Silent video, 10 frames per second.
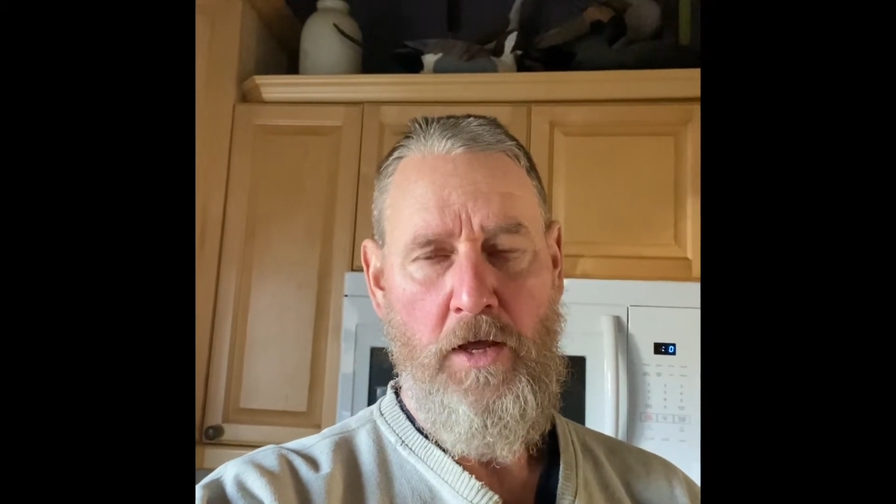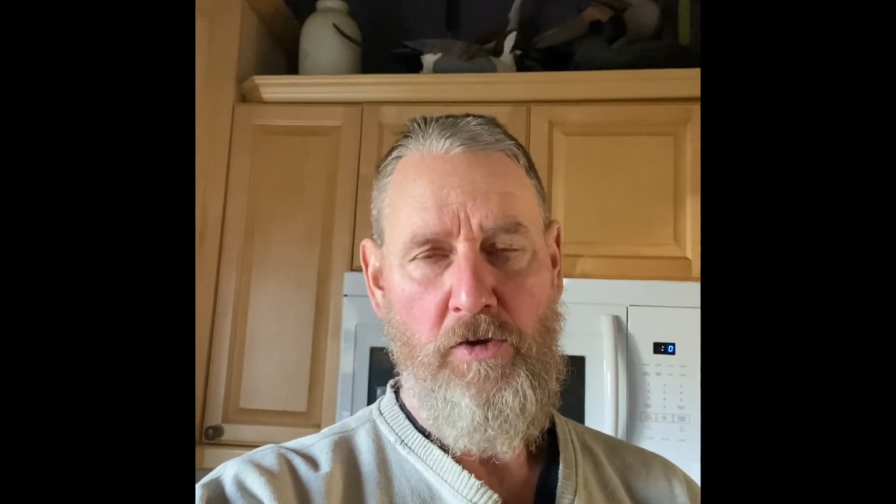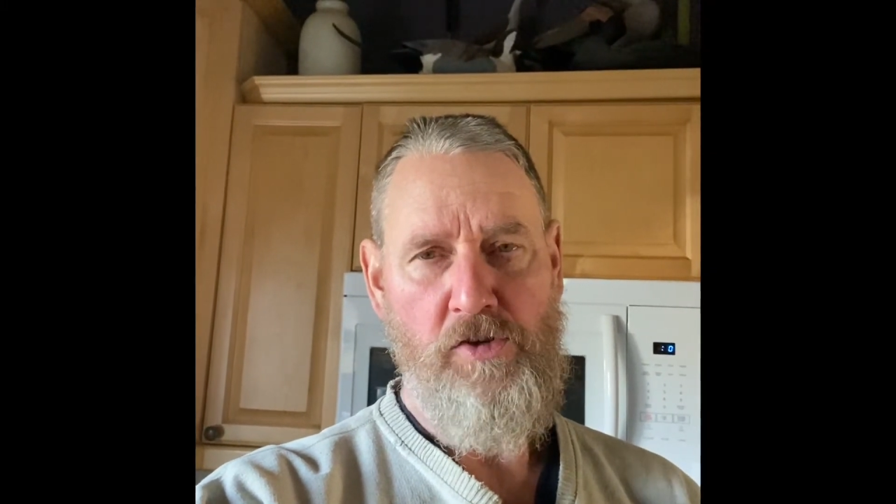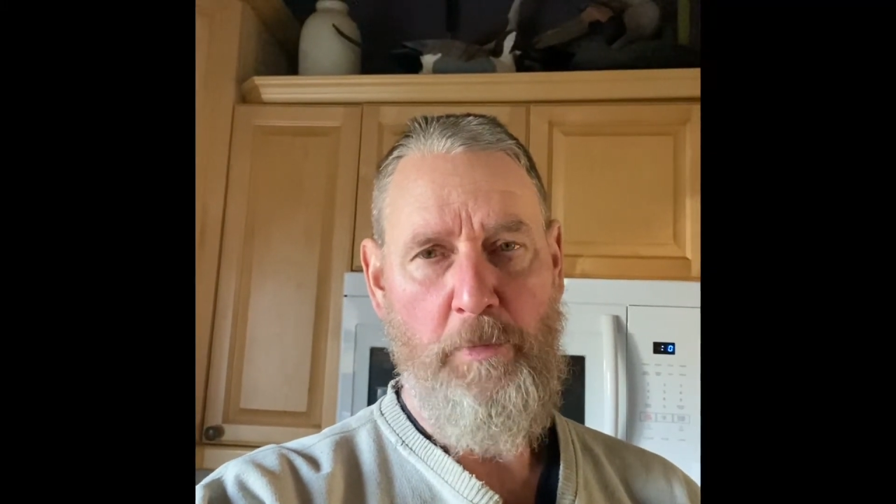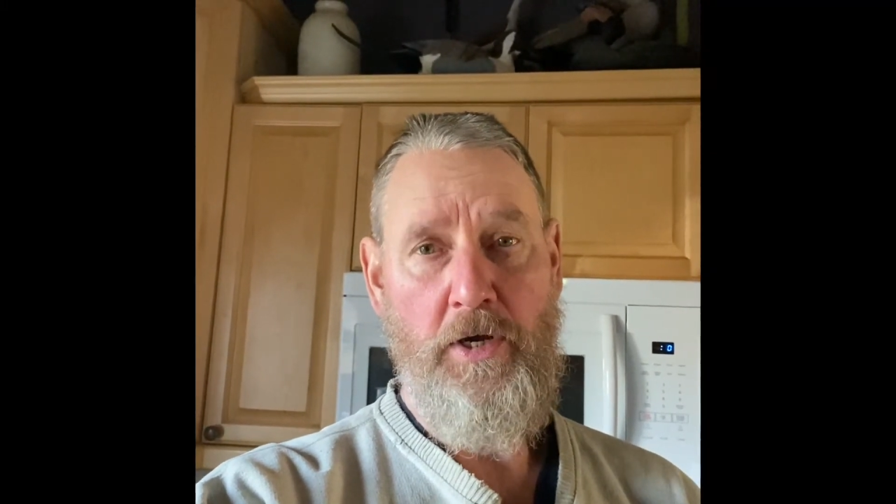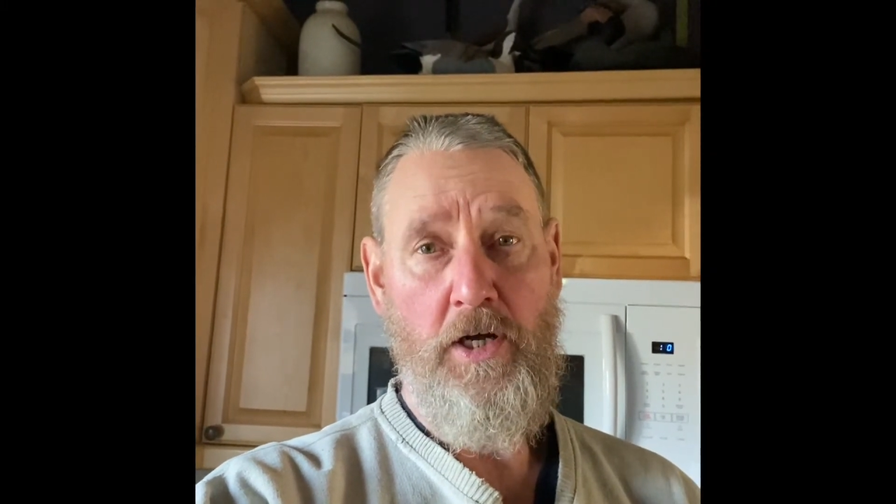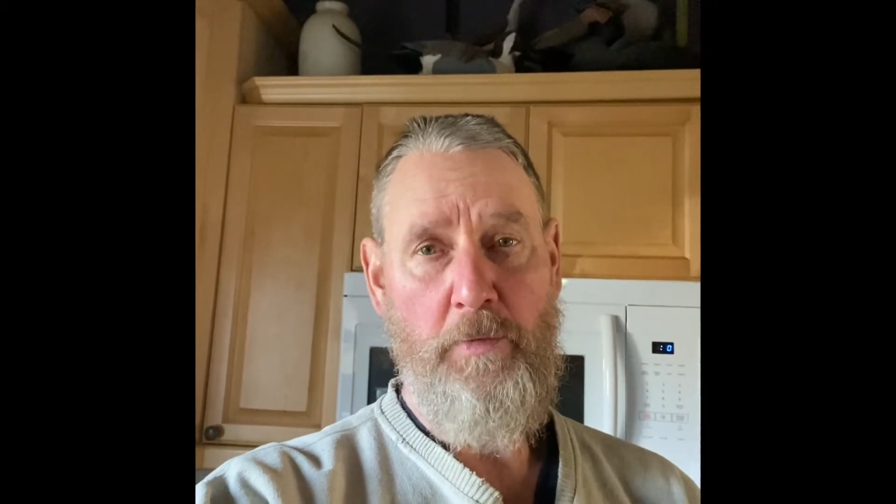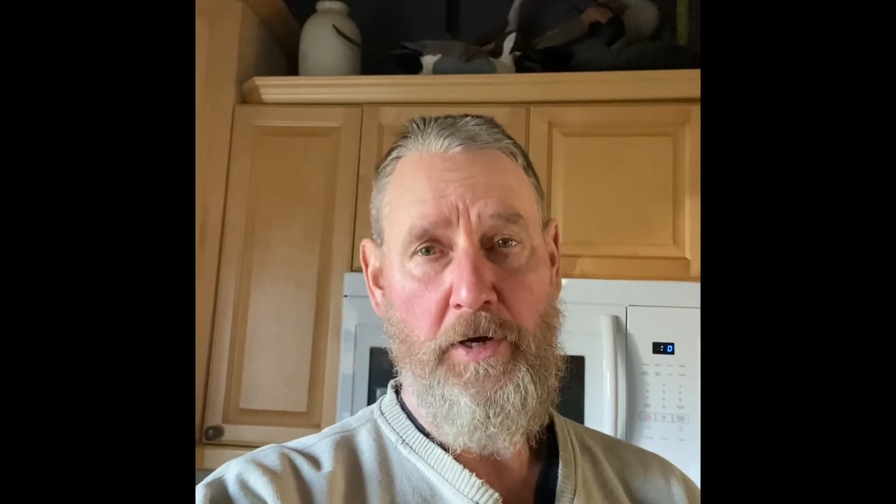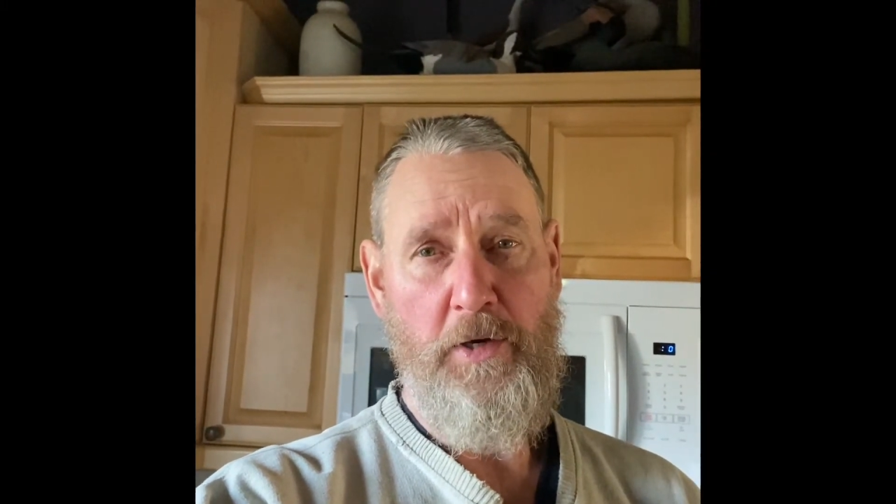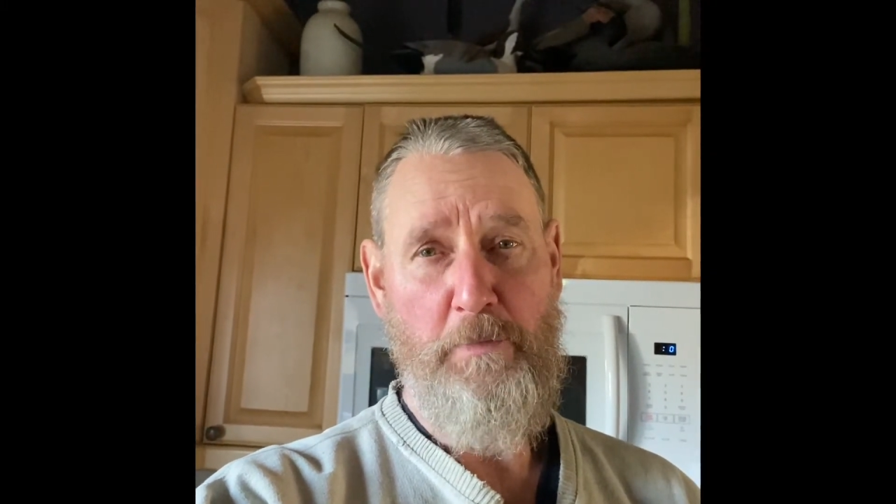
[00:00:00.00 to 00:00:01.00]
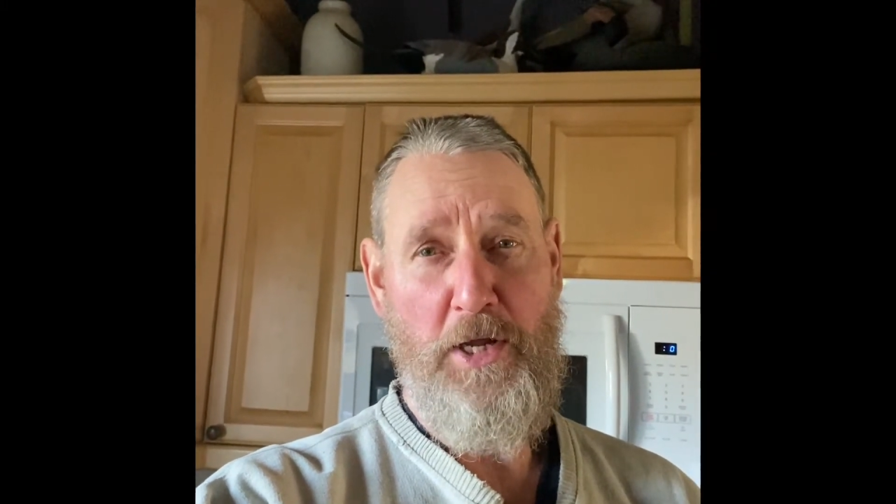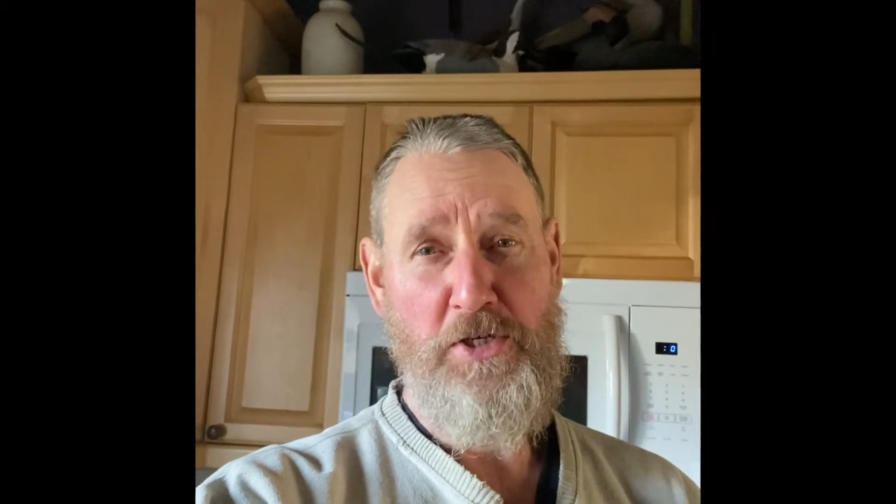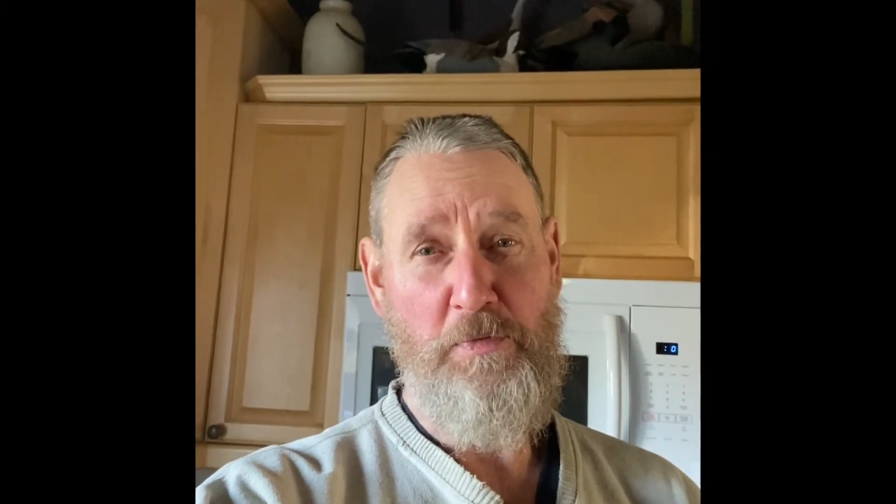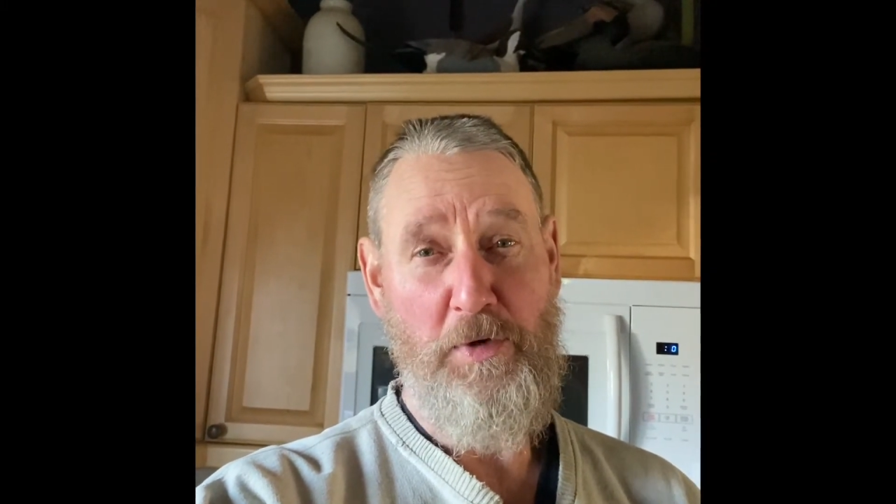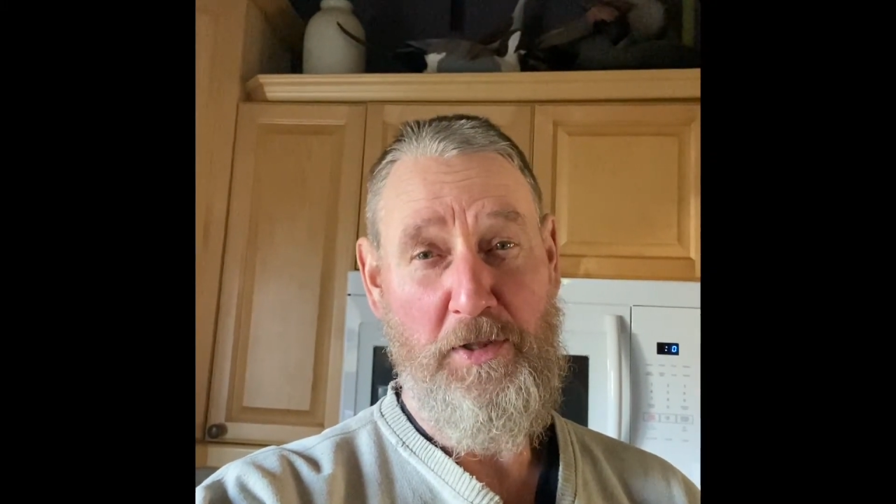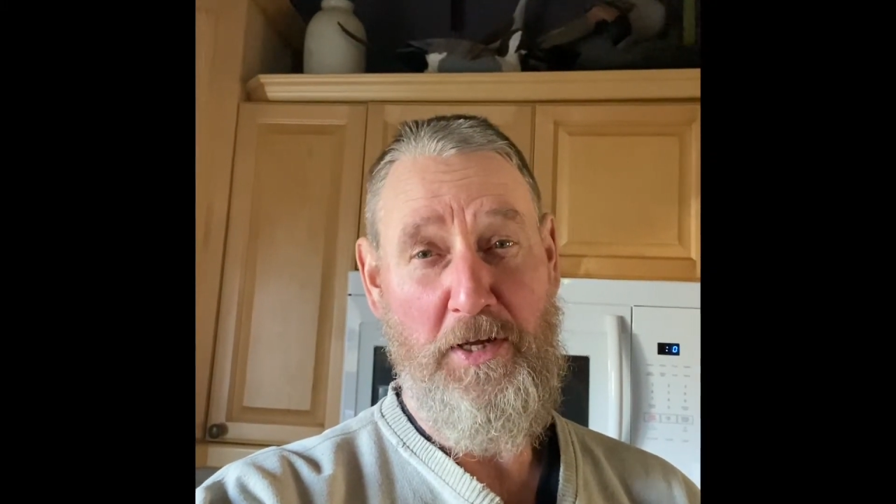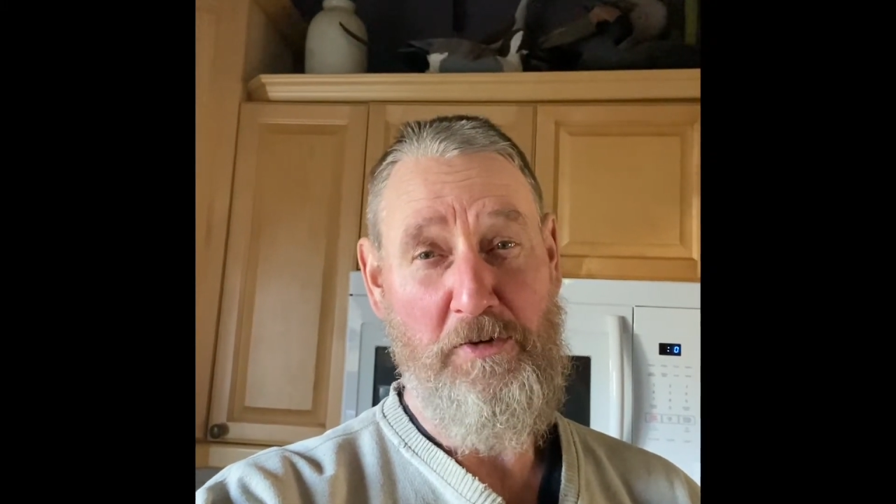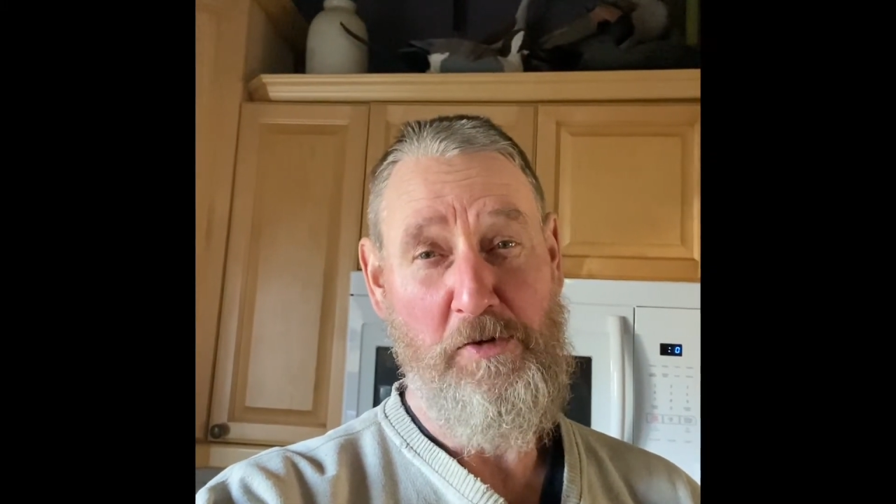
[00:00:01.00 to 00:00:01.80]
Some of y'all might have mentioned what that